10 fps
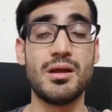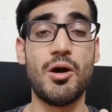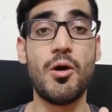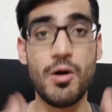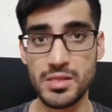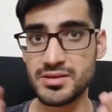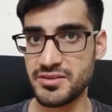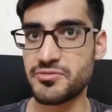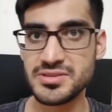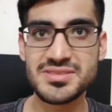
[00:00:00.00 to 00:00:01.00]
all the
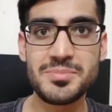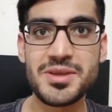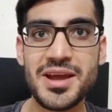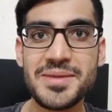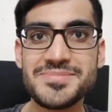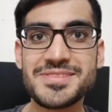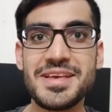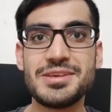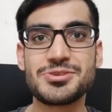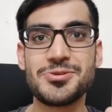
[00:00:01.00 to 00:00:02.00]
difference
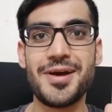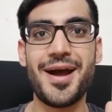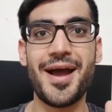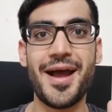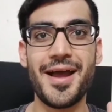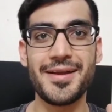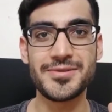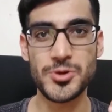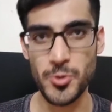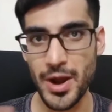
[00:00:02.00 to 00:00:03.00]
sometimes. So
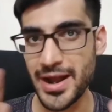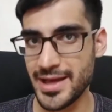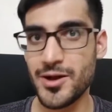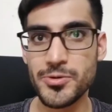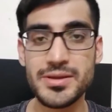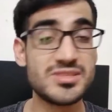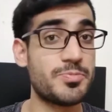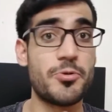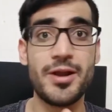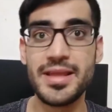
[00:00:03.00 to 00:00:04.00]
try it out, it's
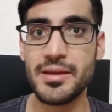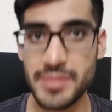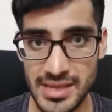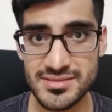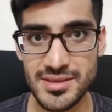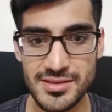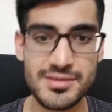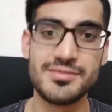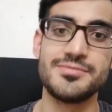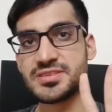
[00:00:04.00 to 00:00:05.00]
pretty
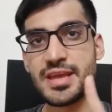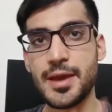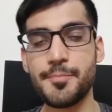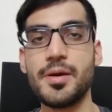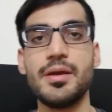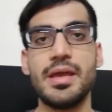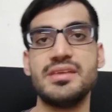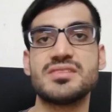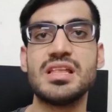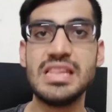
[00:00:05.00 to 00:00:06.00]
amazing. Step
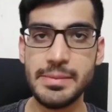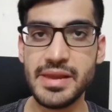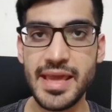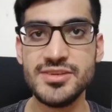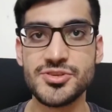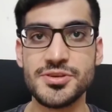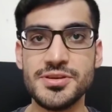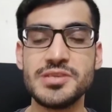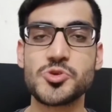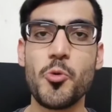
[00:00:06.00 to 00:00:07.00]
is
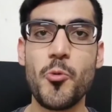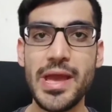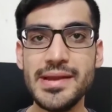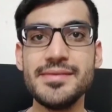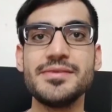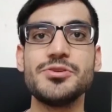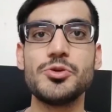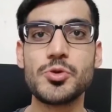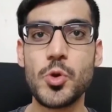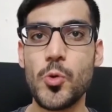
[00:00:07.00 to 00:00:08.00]
elimination. So when
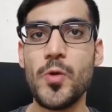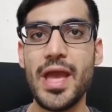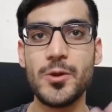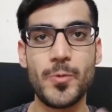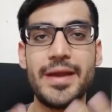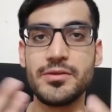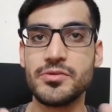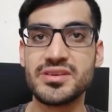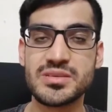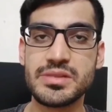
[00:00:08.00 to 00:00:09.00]
you go and write your
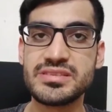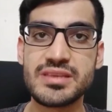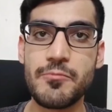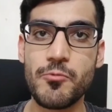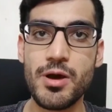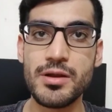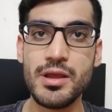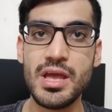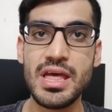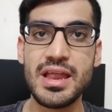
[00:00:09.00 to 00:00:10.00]
USMLE Step 1,
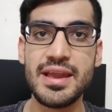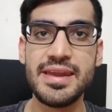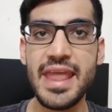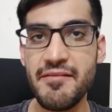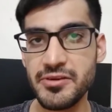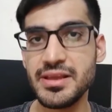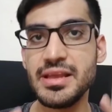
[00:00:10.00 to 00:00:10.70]
never